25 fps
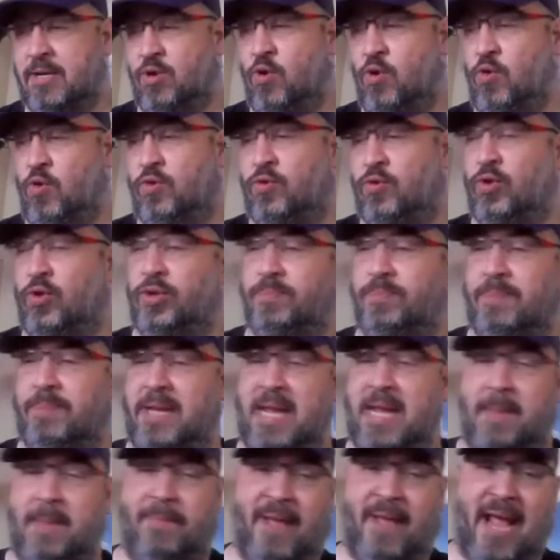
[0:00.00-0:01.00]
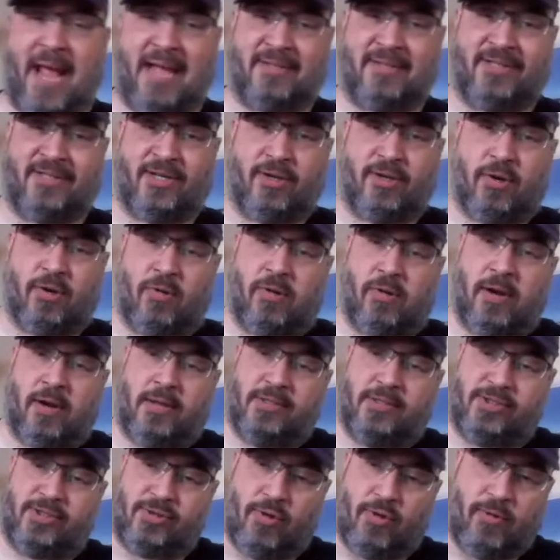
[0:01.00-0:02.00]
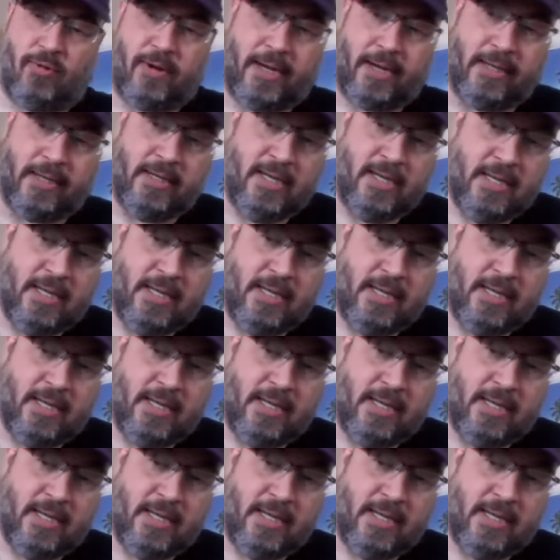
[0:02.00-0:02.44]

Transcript: who could be a passer or a scorer.